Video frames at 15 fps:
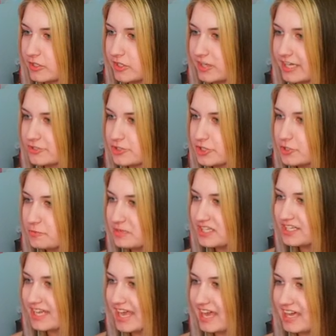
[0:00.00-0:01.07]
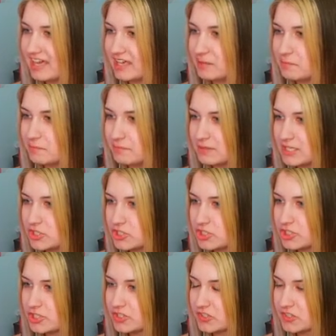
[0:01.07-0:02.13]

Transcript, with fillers: electrocute me today, bish.